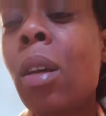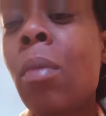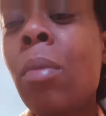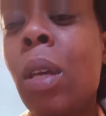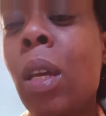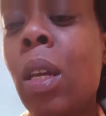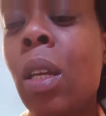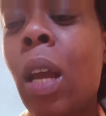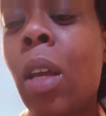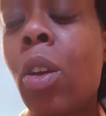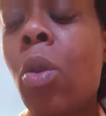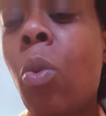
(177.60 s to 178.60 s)
I'm getting
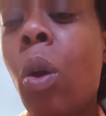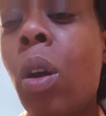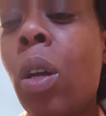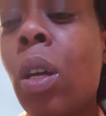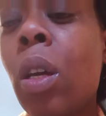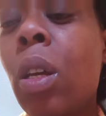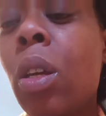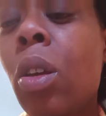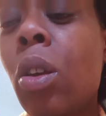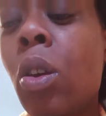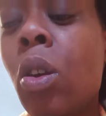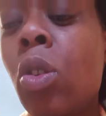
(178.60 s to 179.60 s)
like you're working
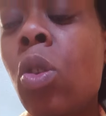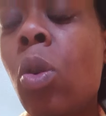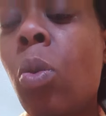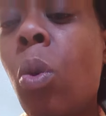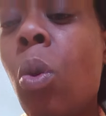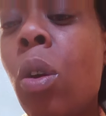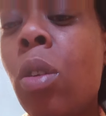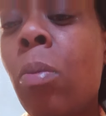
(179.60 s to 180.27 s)
towards